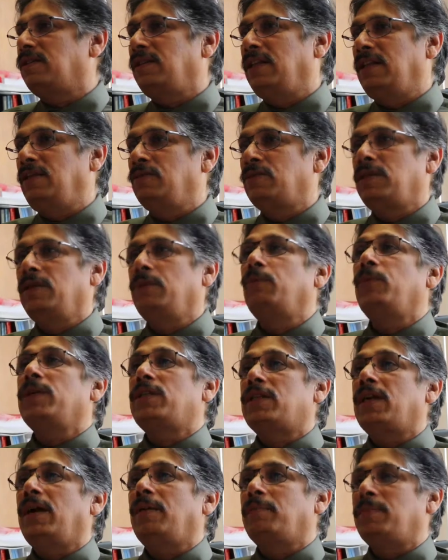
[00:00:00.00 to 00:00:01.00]
That you see
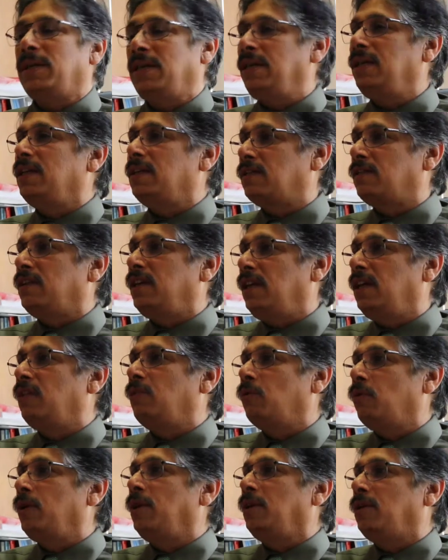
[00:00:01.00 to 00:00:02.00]
which company is really
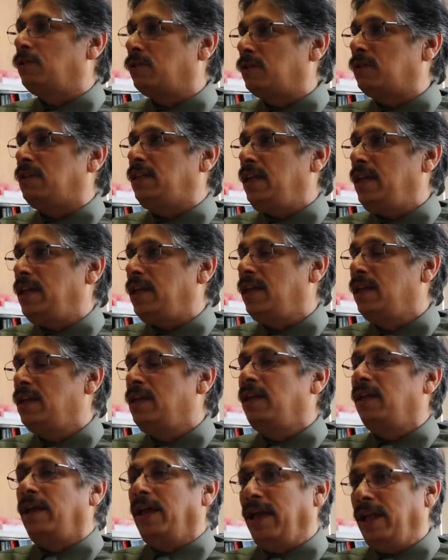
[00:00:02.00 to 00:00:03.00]
going to stay
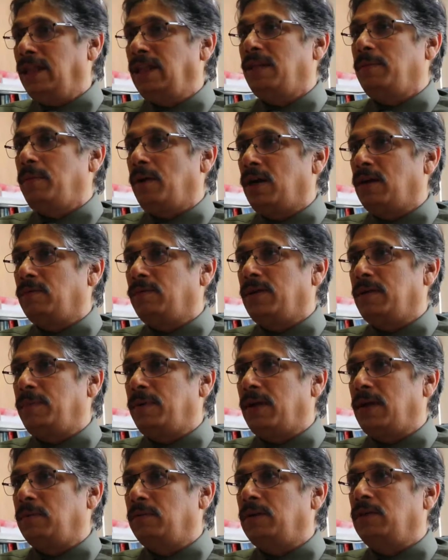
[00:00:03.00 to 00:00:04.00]
in the bottom of the
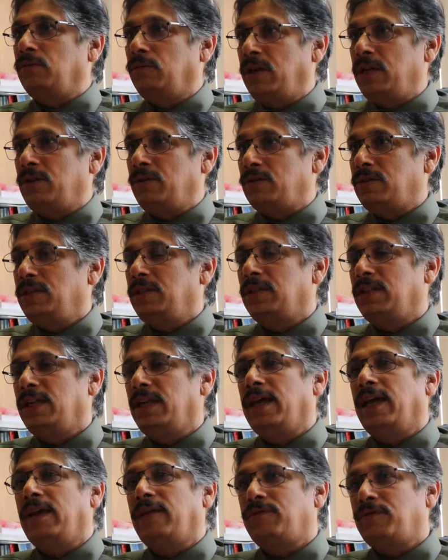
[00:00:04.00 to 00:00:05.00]
pyramid, where you see they
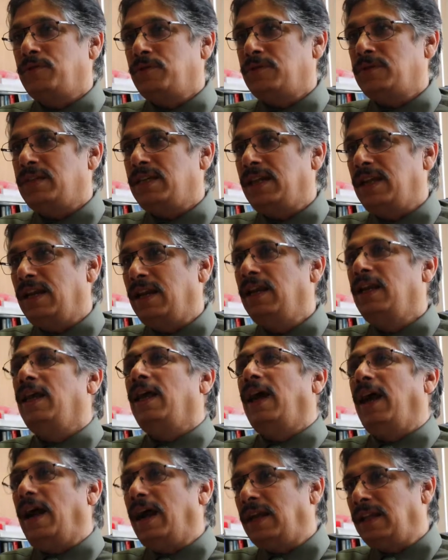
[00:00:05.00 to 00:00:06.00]
have to sell
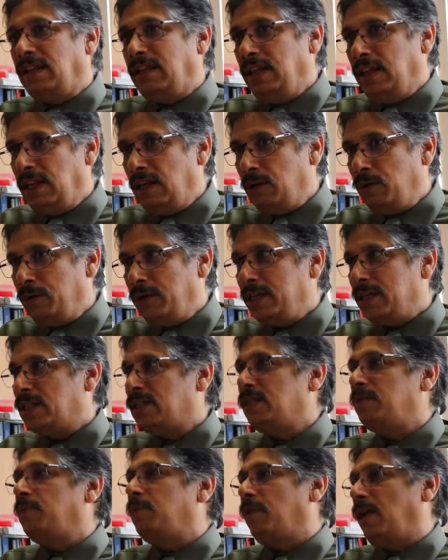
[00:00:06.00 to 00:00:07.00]
at the
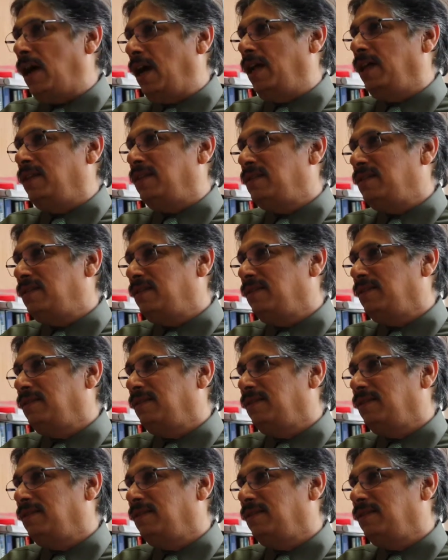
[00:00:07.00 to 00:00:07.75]
lowest price,